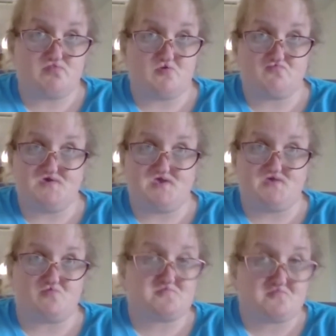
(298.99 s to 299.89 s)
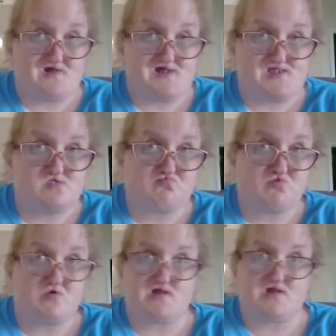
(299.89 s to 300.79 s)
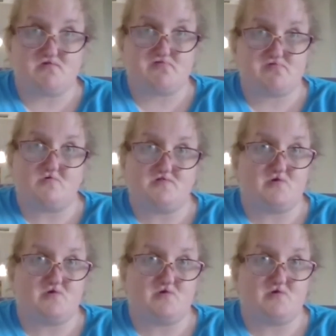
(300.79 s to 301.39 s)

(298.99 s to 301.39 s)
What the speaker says: They're being restrained, put in solitary